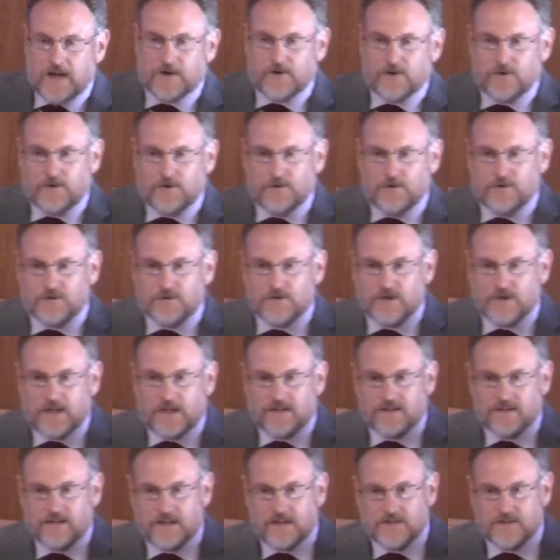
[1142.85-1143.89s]
Santa Cruz
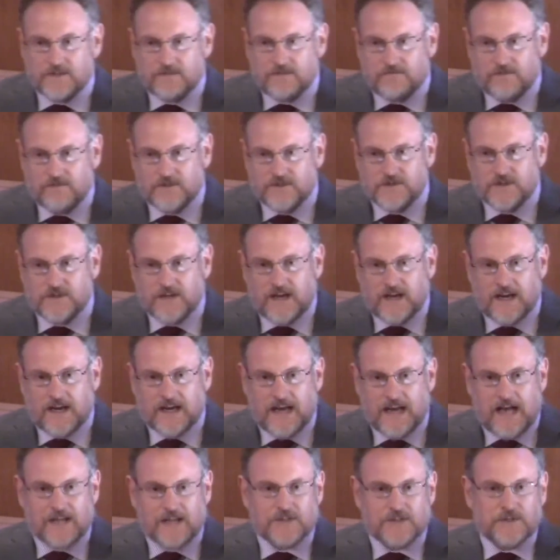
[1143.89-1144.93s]
and, and visit a
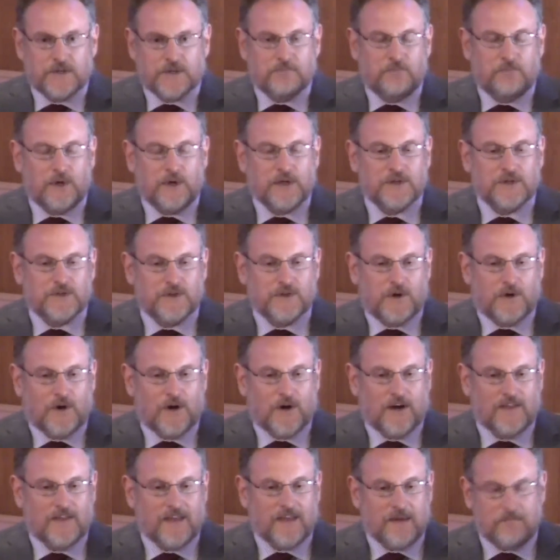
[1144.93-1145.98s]
Gnostic
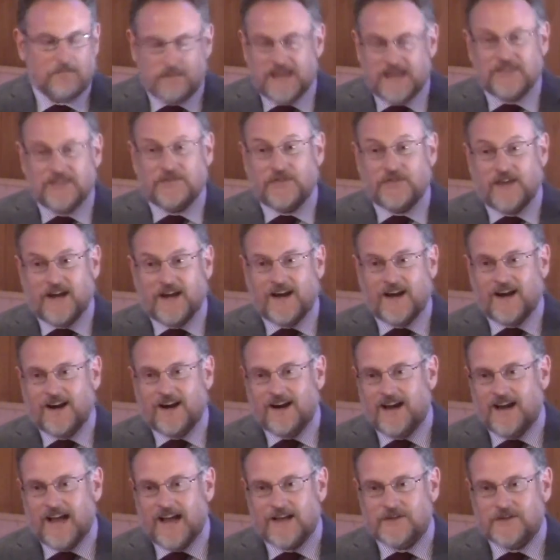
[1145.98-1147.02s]
bookstore, and they meet
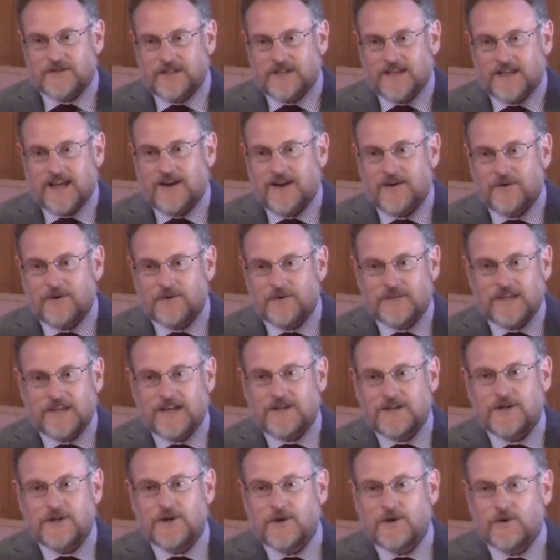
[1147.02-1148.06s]
there. Actually, I don't know what
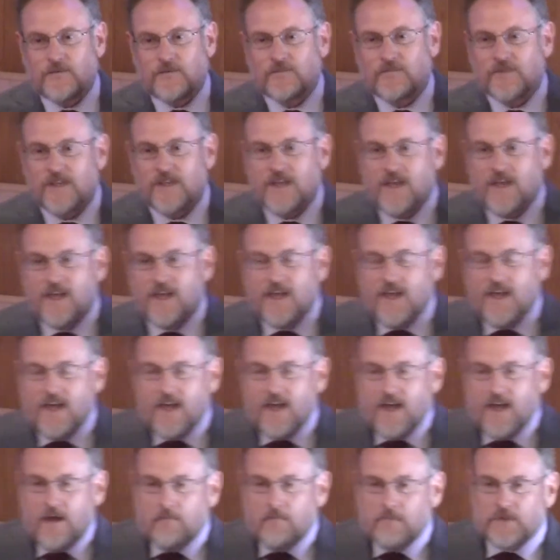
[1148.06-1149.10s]
they do.
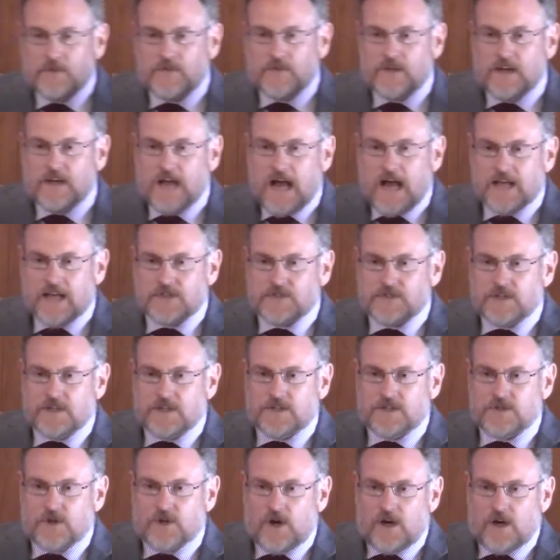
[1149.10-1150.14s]
But the
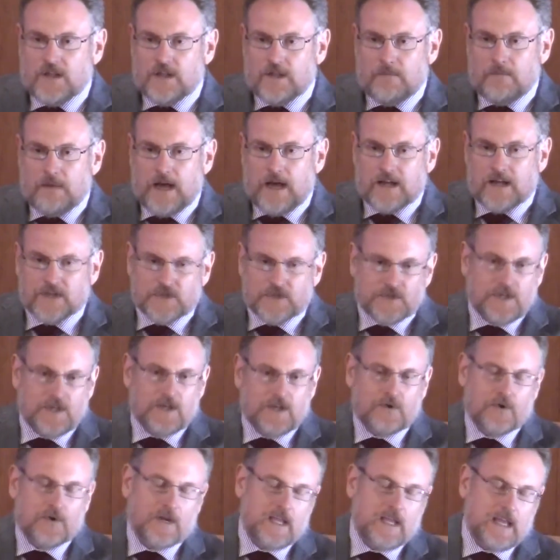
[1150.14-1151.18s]
Gnostics are all about
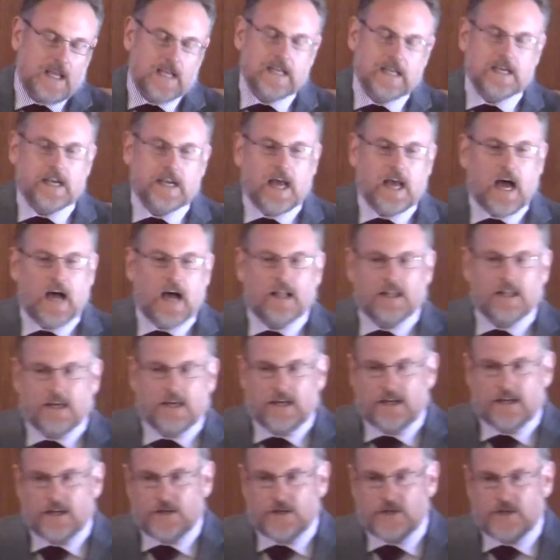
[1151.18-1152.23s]
secret hidden
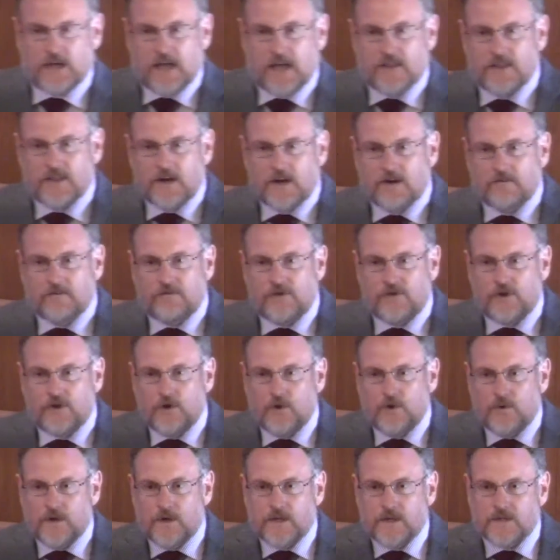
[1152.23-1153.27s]
knowledge, and their
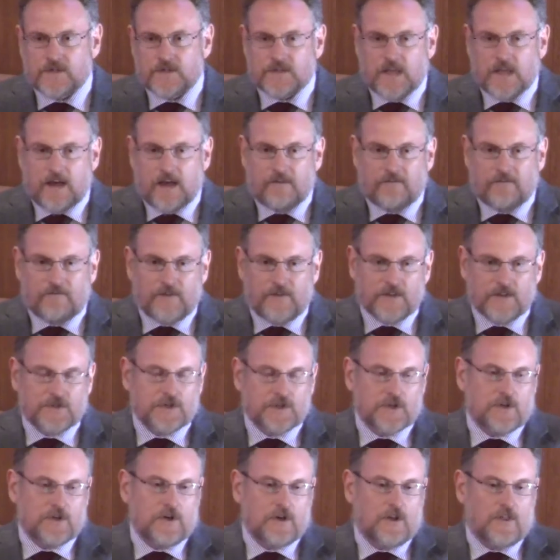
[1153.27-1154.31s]
view is that
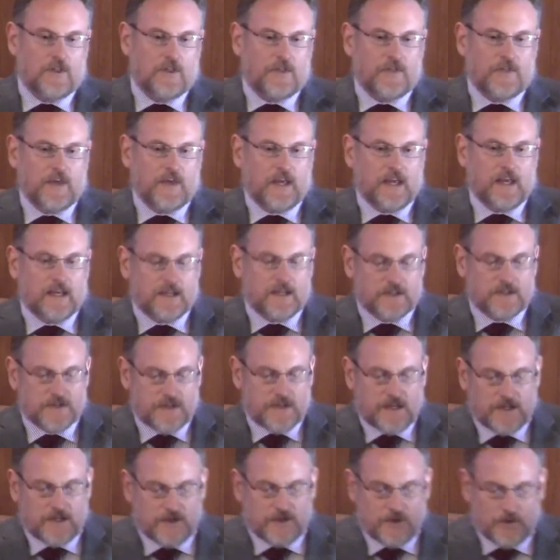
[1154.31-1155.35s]
physical things,
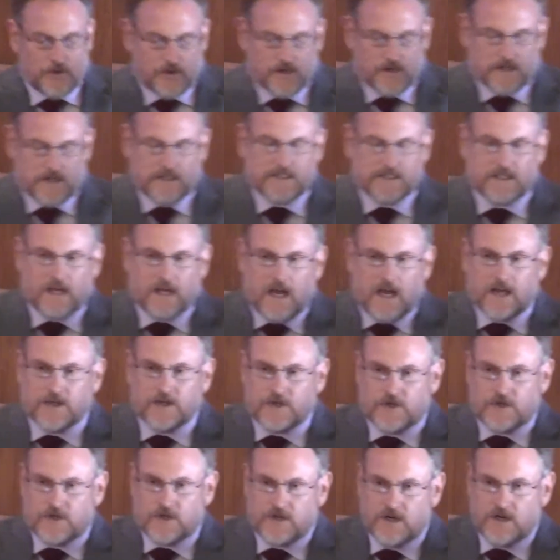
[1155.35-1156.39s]
things you can
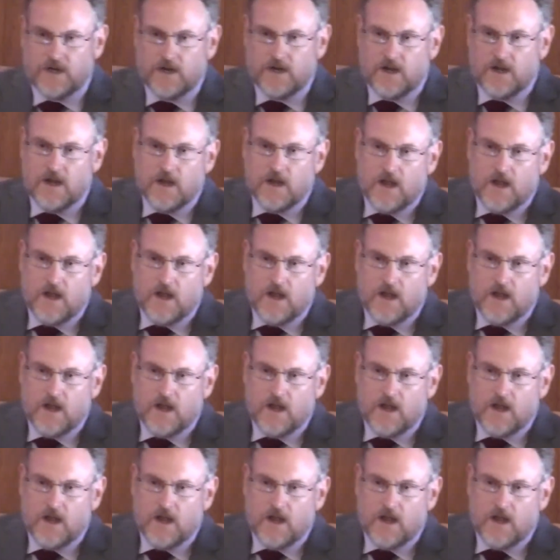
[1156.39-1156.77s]
touch,